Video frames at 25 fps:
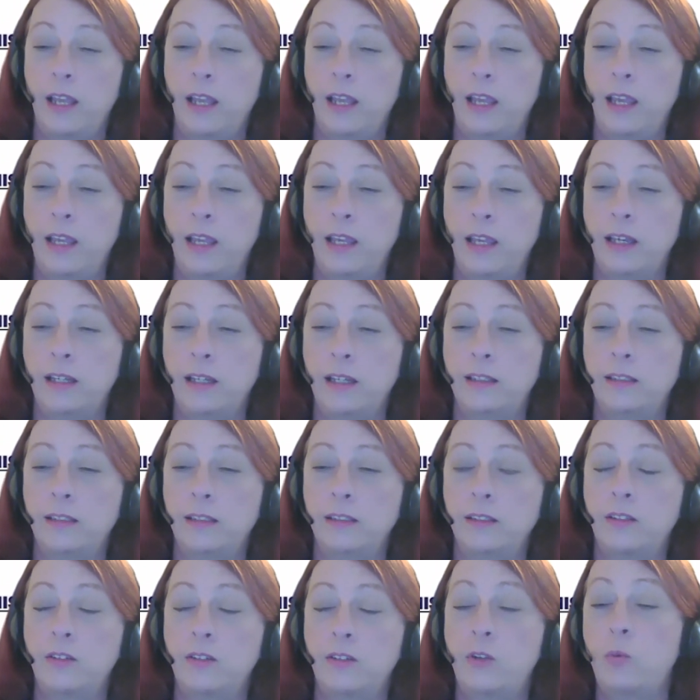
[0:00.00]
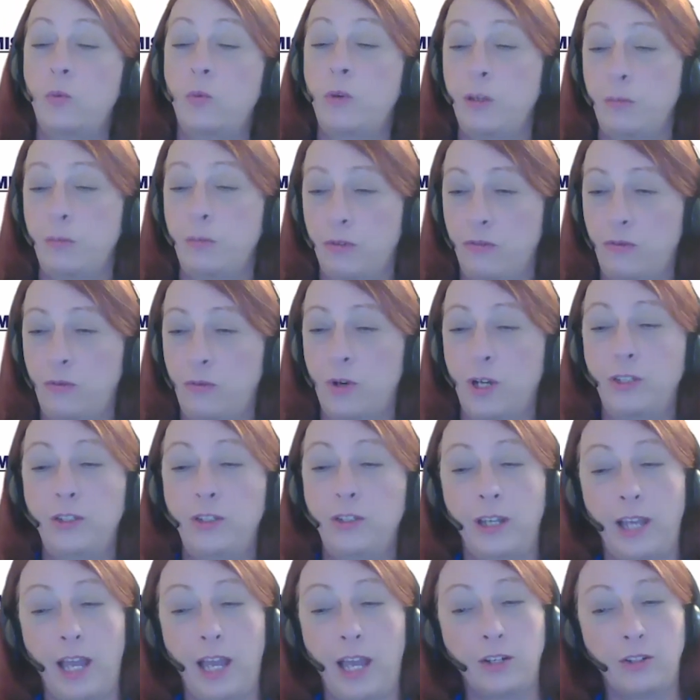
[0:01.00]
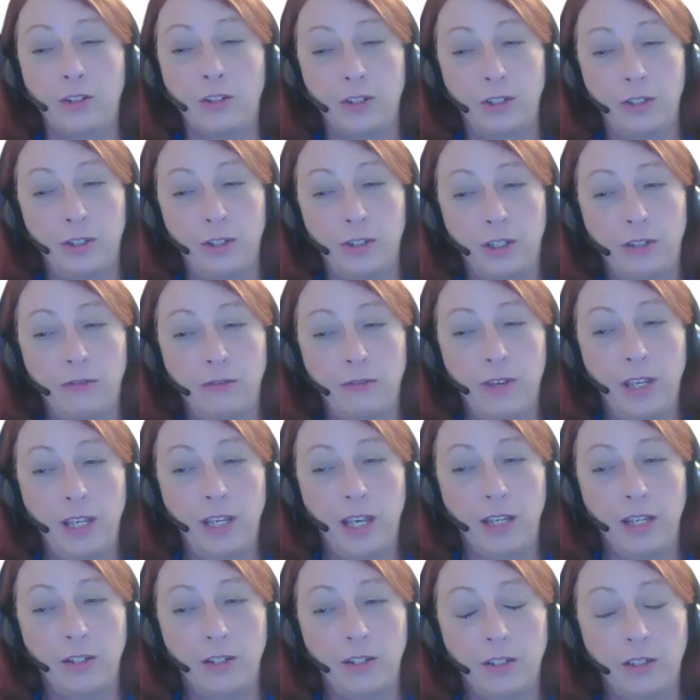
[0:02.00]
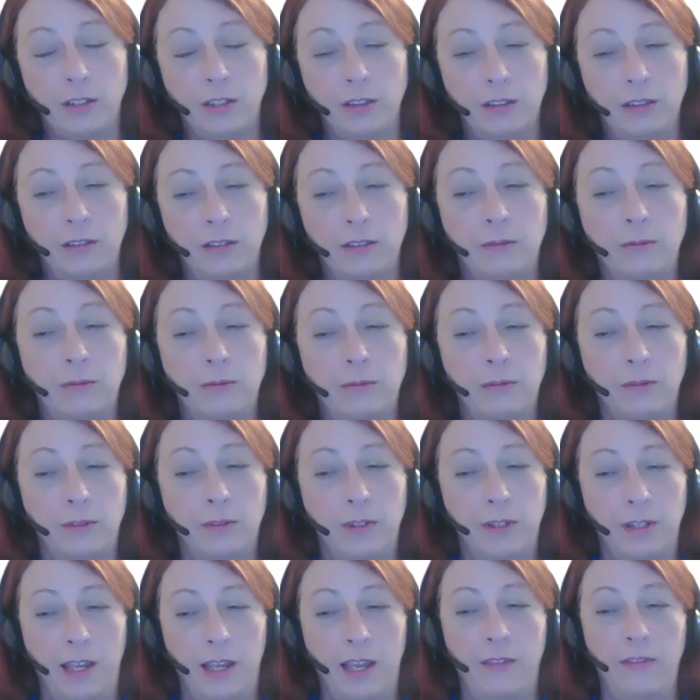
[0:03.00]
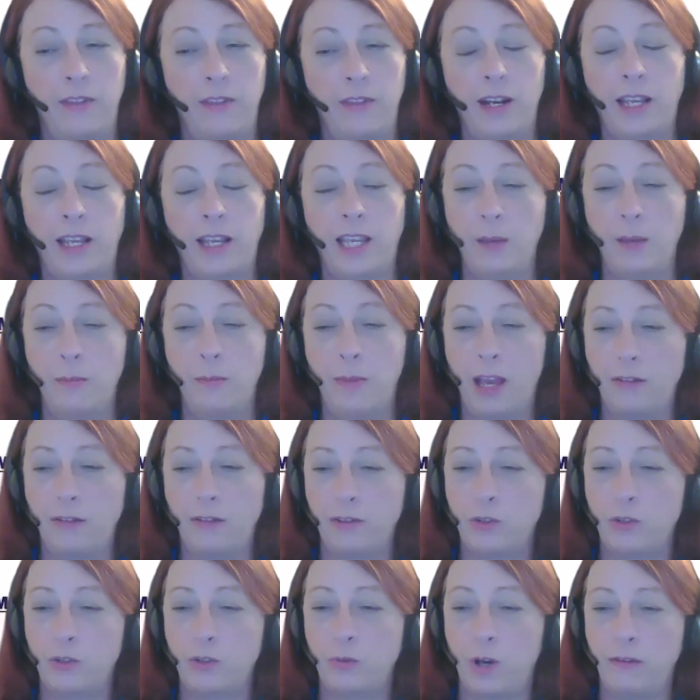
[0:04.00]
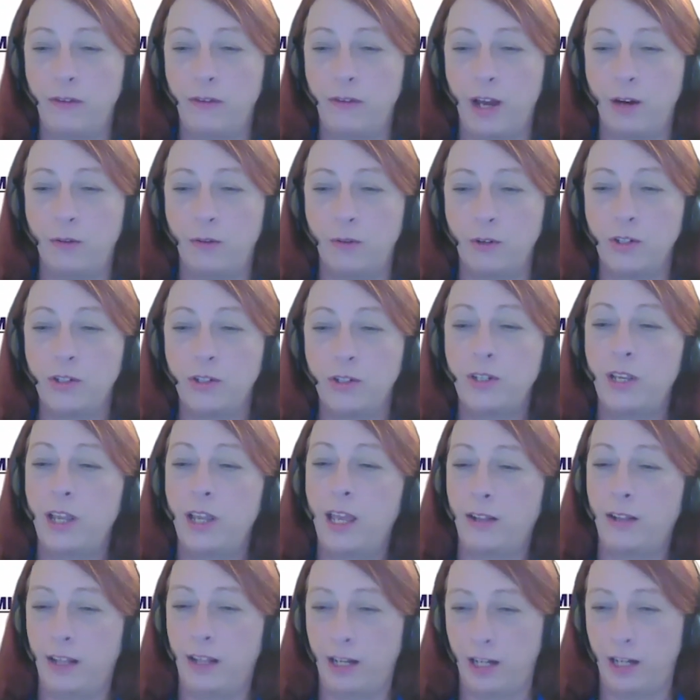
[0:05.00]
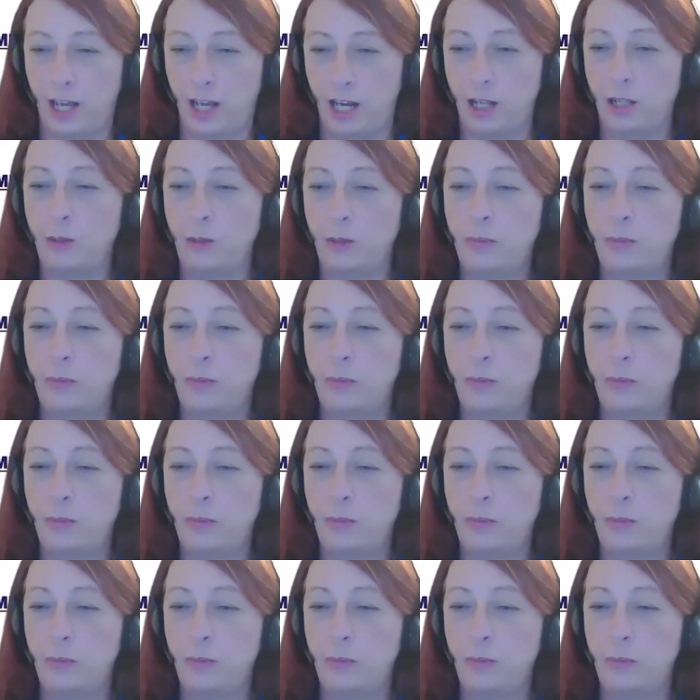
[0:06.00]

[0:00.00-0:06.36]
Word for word: And the week before, I took actually took a vacation. And then I came back for 12 hours and then got on